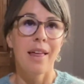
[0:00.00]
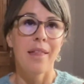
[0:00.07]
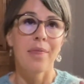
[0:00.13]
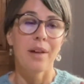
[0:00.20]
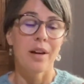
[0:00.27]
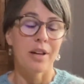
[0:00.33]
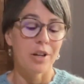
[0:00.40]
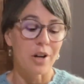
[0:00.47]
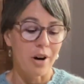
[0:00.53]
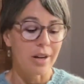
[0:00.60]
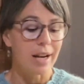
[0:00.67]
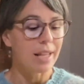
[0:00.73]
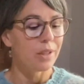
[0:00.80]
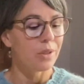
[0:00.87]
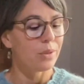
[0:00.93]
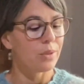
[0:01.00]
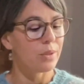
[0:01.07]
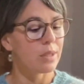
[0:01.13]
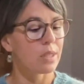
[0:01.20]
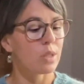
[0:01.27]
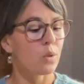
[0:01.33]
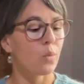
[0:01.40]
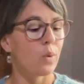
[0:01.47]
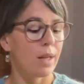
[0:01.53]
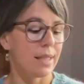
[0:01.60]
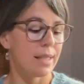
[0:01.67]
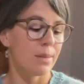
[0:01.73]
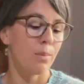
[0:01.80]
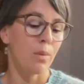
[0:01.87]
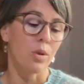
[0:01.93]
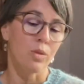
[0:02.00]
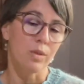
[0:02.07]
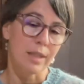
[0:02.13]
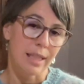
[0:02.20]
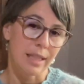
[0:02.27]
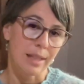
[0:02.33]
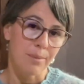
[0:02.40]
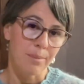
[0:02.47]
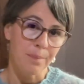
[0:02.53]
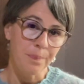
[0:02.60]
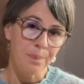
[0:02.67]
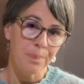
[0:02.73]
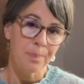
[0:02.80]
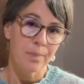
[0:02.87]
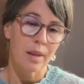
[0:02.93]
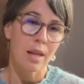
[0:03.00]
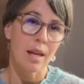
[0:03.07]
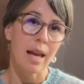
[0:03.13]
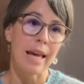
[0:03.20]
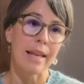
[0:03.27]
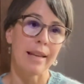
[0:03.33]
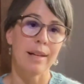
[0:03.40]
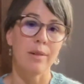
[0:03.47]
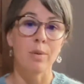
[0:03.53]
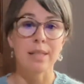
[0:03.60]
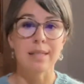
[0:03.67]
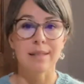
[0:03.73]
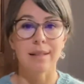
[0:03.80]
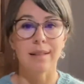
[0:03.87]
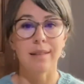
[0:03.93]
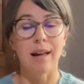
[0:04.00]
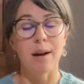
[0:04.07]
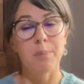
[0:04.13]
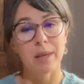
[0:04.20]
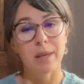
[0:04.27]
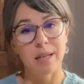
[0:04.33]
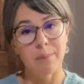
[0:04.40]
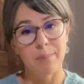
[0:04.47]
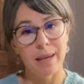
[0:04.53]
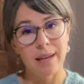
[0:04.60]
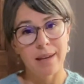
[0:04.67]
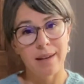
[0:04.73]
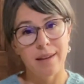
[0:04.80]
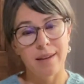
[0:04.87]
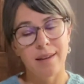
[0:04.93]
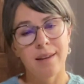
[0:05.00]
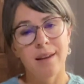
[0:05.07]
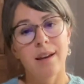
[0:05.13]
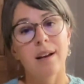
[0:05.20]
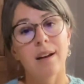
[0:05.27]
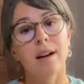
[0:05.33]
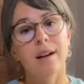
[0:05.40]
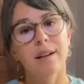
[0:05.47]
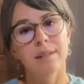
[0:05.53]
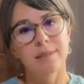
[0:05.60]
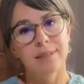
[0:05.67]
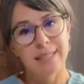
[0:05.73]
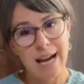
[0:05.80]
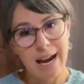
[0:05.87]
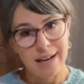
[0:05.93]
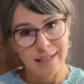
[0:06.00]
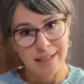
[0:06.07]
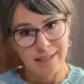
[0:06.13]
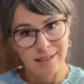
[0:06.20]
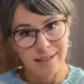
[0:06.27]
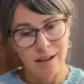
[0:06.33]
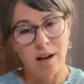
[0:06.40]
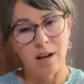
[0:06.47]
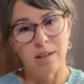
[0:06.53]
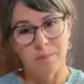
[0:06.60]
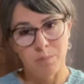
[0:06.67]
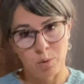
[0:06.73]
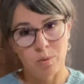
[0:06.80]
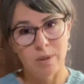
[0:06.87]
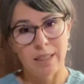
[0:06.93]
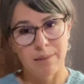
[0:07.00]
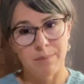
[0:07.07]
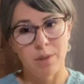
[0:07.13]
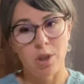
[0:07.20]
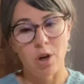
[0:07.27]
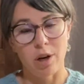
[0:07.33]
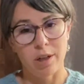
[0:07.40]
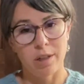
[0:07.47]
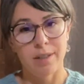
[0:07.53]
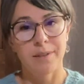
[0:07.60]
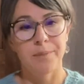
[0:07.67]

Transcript: The yarn I used was mondim, and it was the Bien Aimee dyeing on mondim yarn.